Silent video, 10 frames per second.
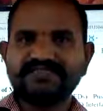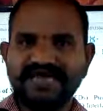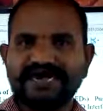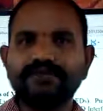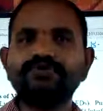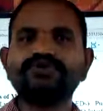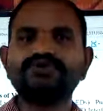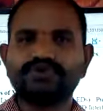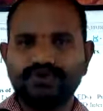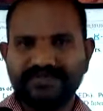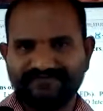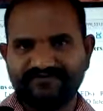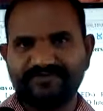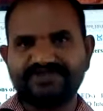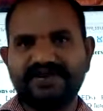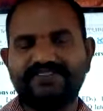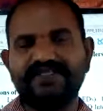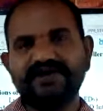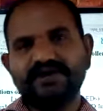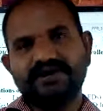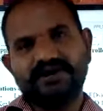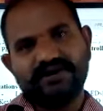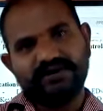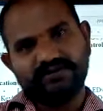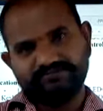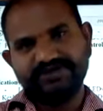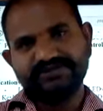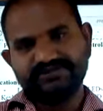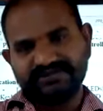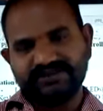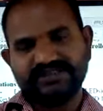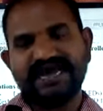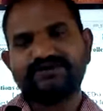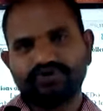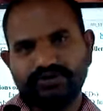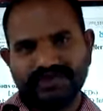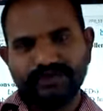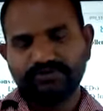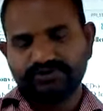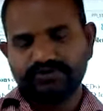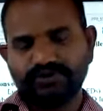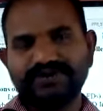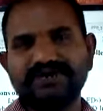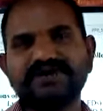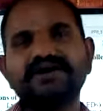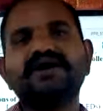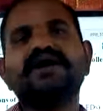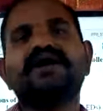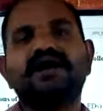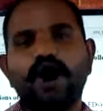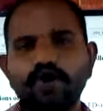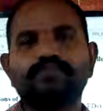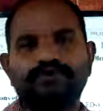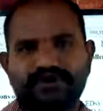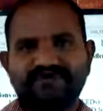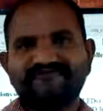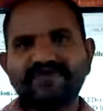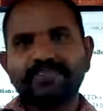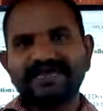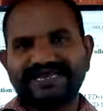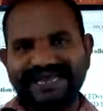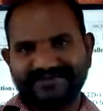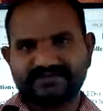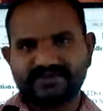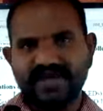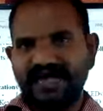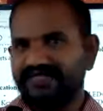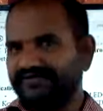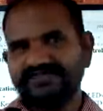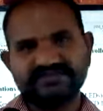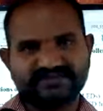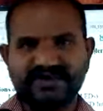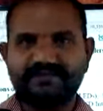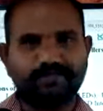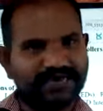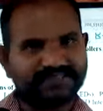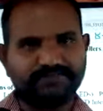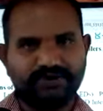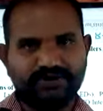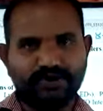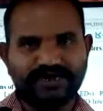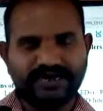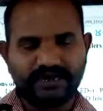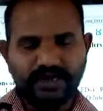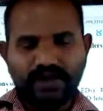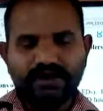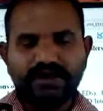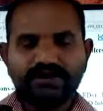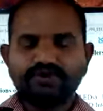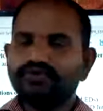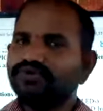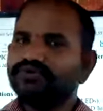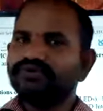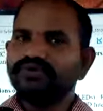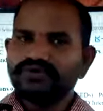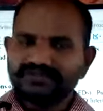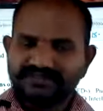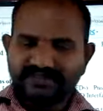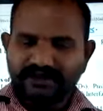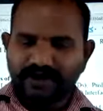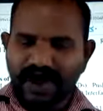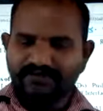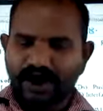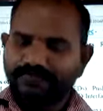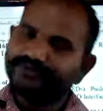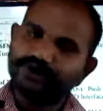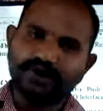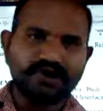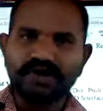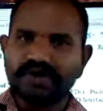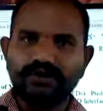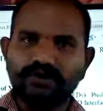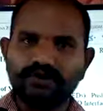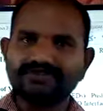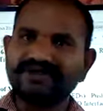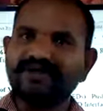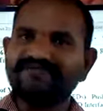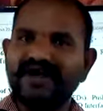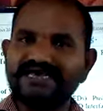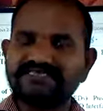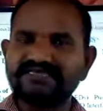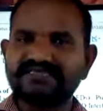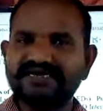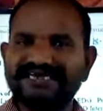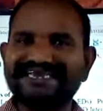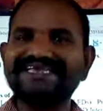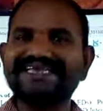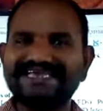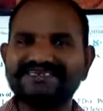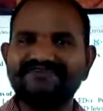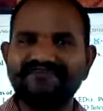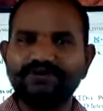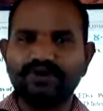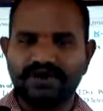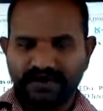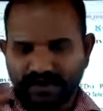they are able to show the information on the they are able to show the output from the gates. Otherwise it is not possible. Okay, now you have observed or not, I don't know, some of the ICs are getting heated when you are